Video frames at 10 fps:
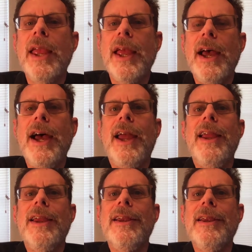Hi,
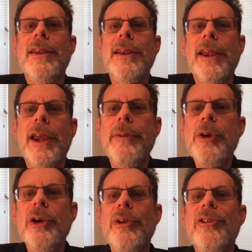I'm
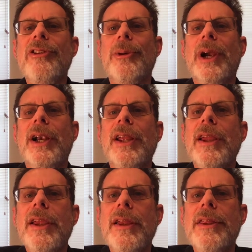Tony Stewart,
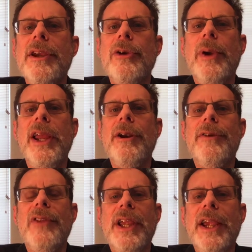the creator
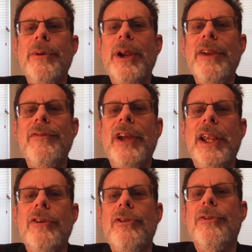of the Get Ready
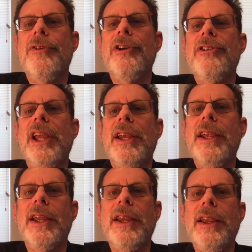Financial First Aid
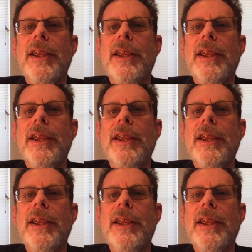Kit.